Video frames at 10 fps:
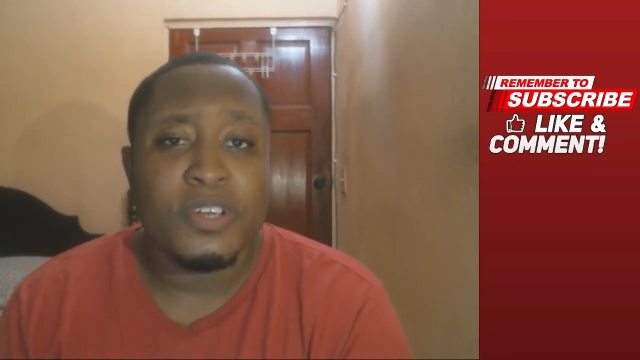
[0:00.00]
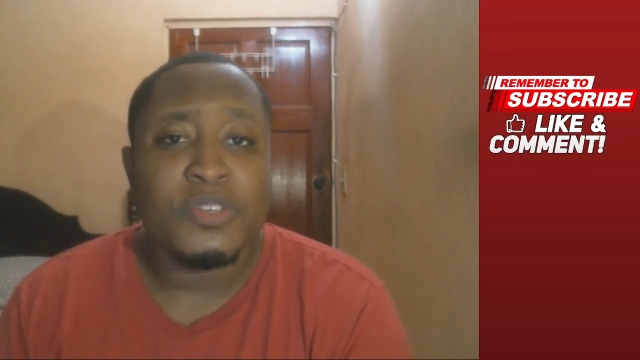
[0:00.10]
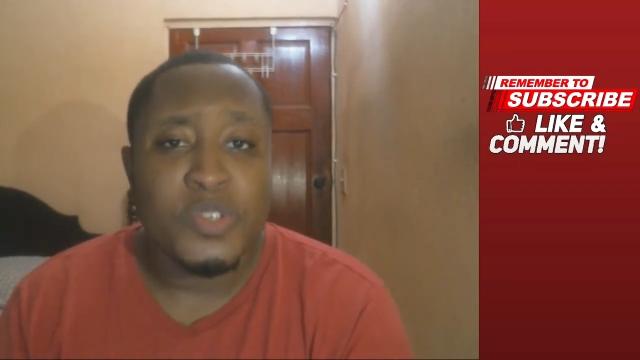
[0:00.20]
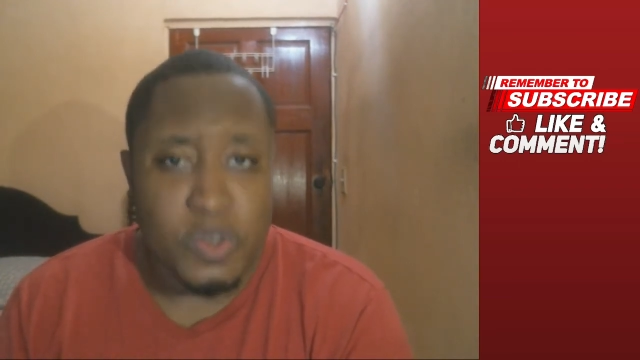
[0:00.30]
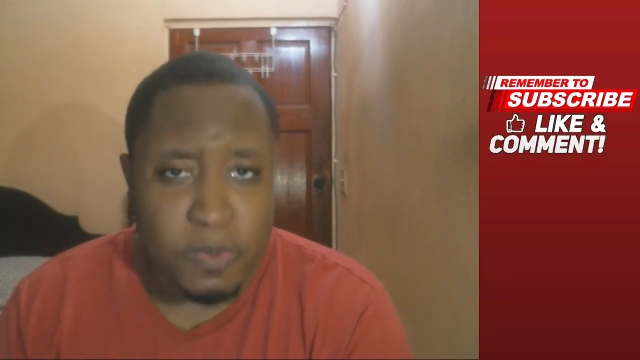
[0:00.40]

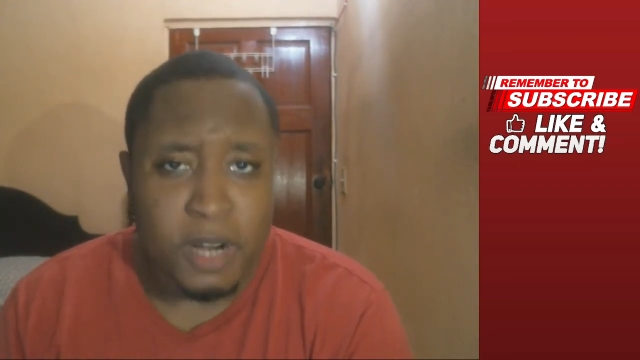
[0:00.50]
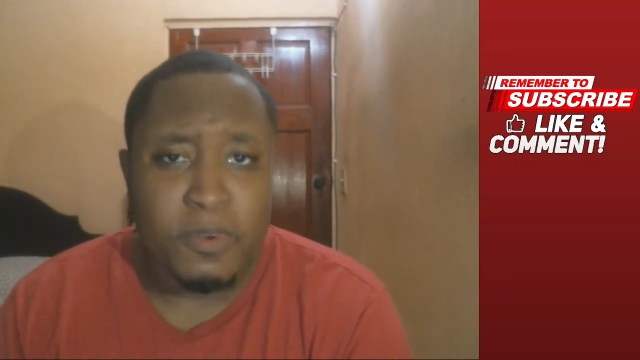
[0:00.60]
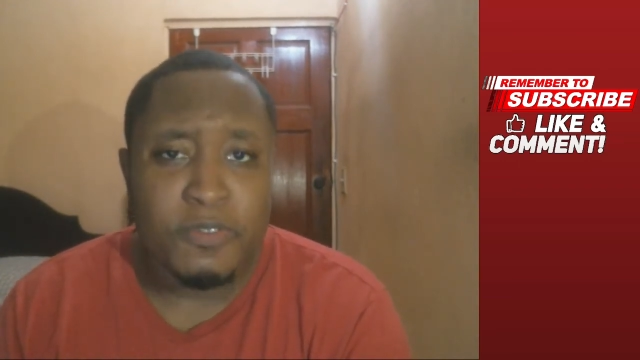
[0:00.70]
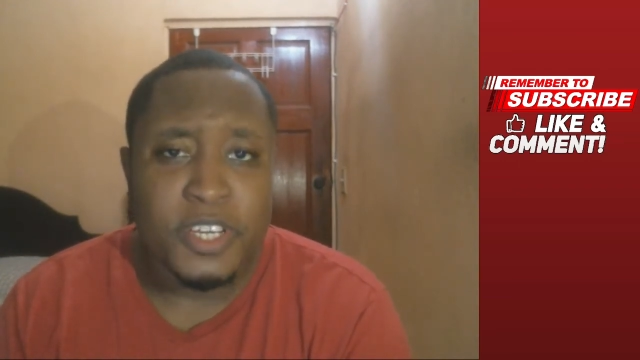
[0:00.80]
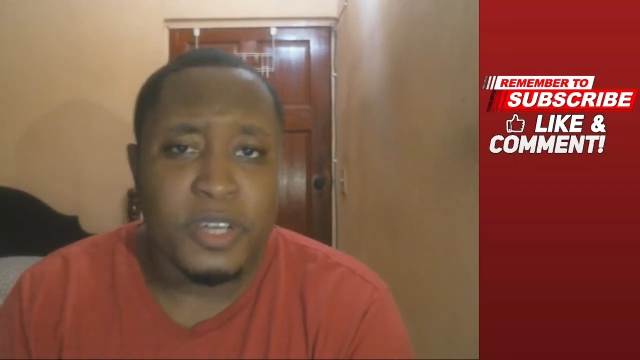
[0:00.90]
Super
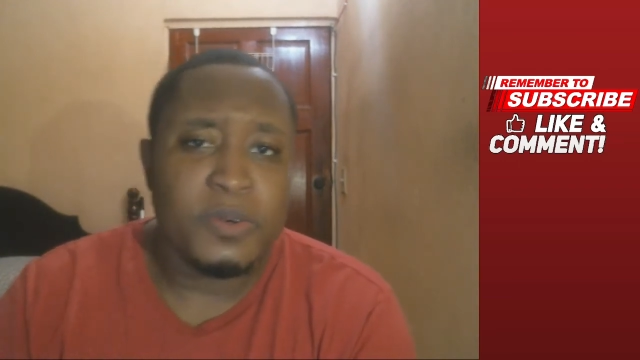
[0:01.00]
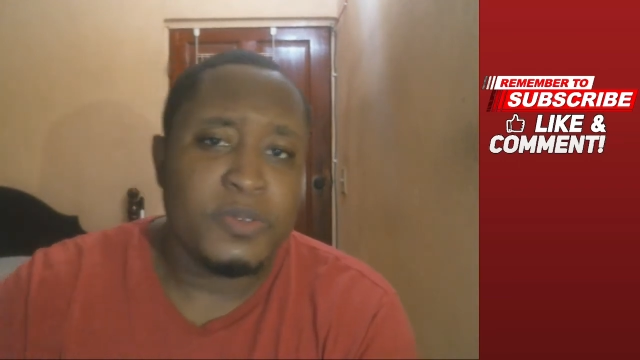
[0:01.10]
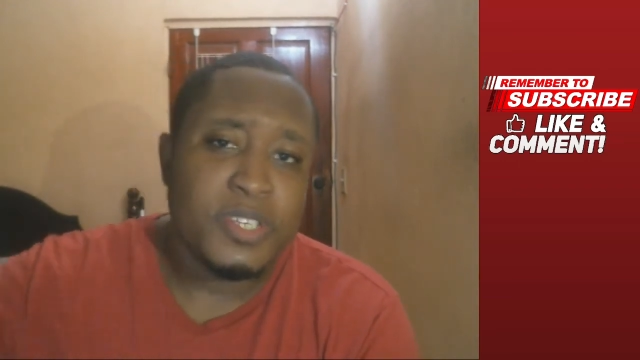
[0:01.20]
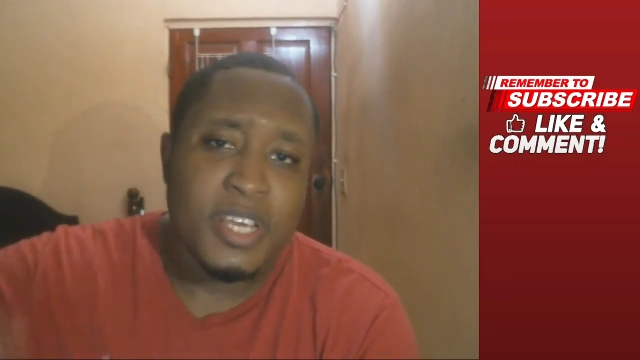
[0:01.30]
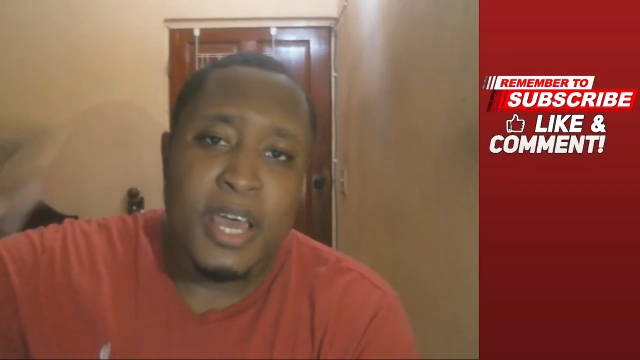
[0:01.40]
Ammo
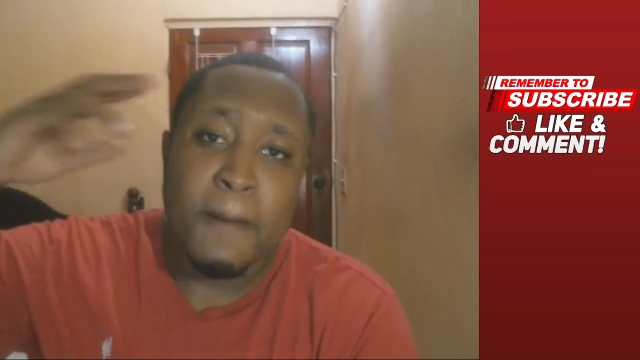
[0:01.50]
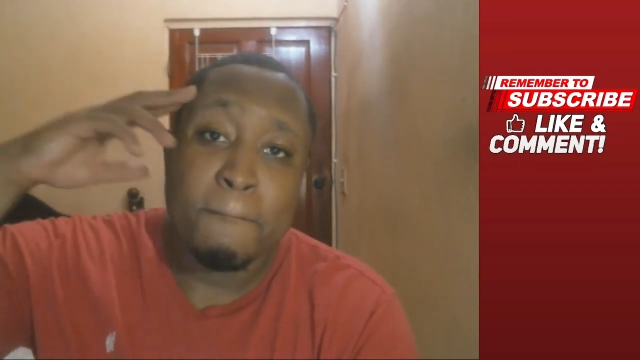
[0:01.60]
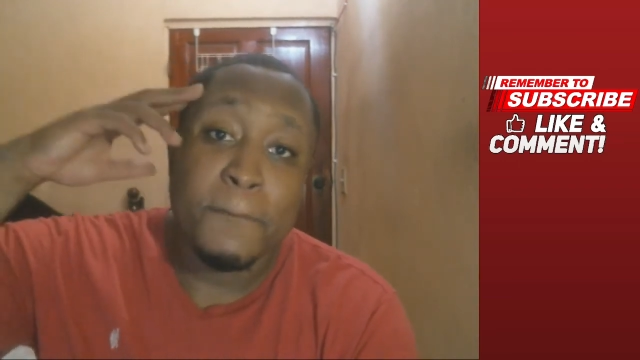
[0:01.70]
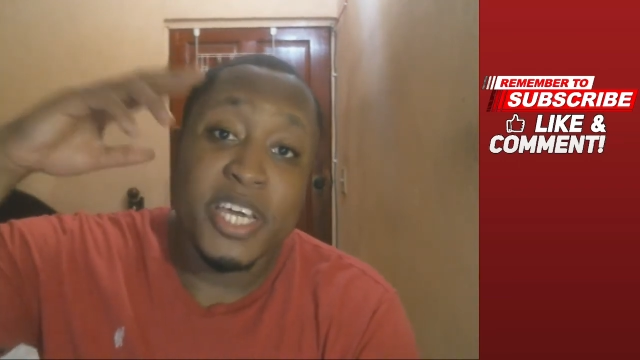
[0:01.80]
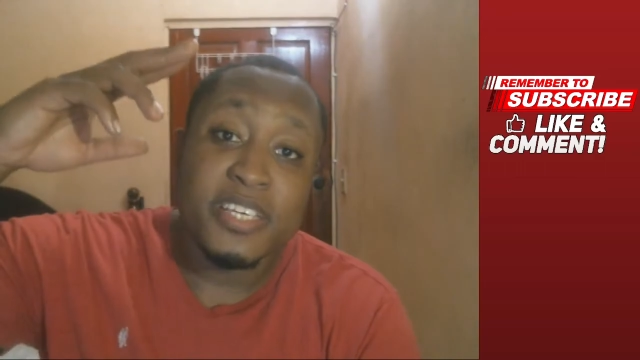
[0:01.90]
videos.
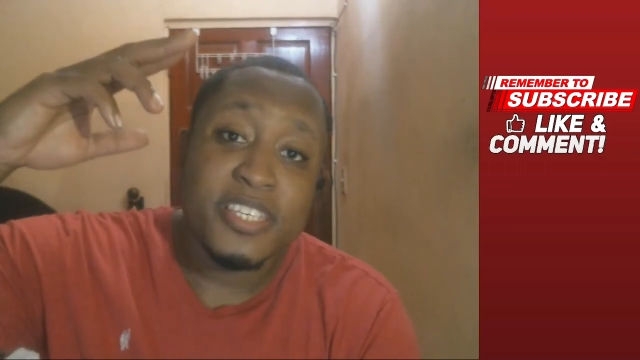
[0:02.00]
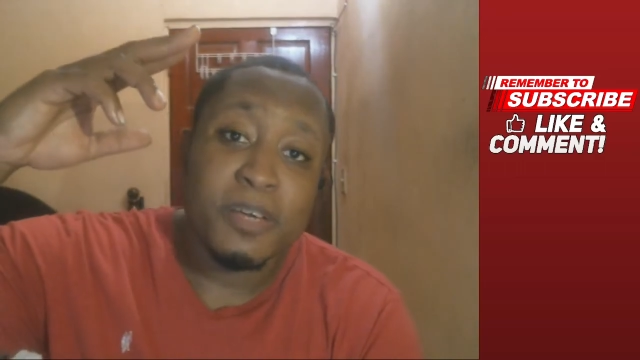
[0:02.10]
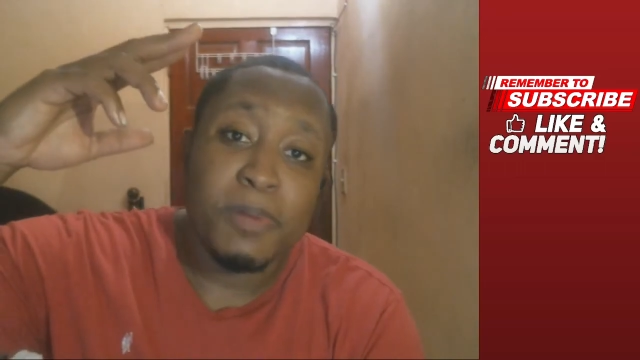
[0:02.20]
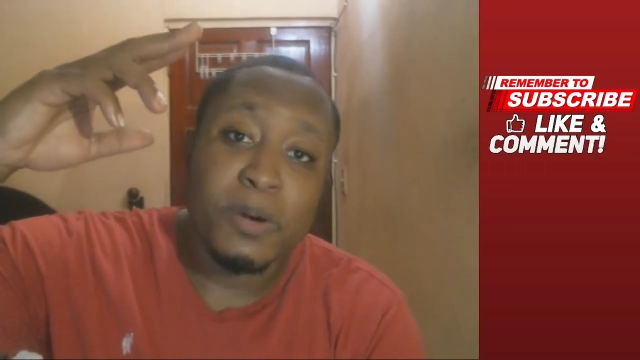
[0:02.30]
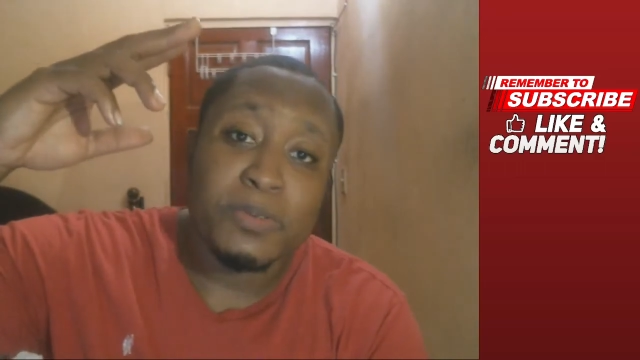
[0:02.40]
Peace,
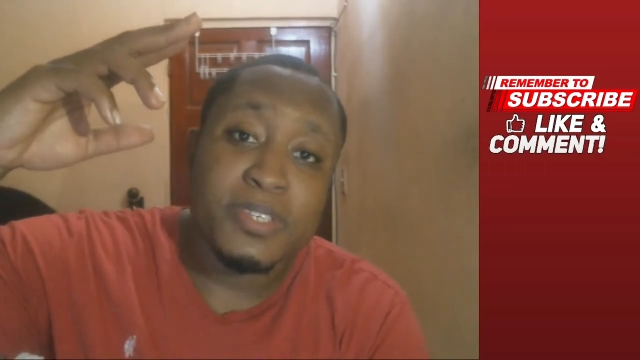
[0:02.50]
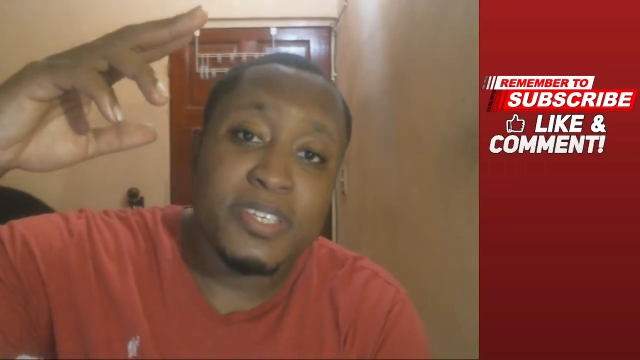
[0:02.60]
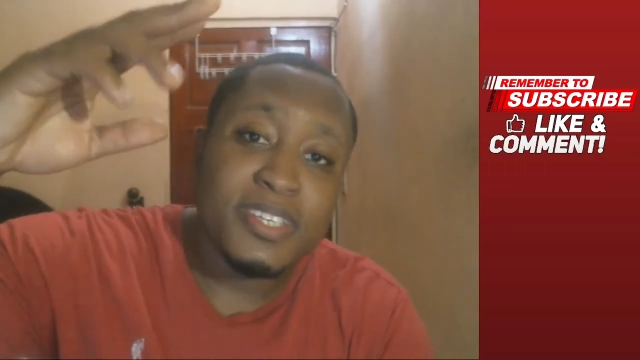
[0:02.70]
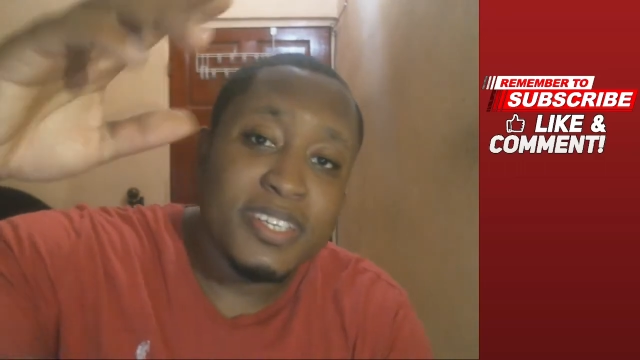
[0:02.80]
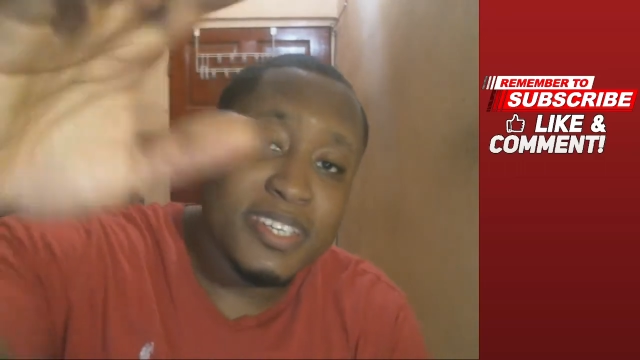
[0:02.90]
I'm out.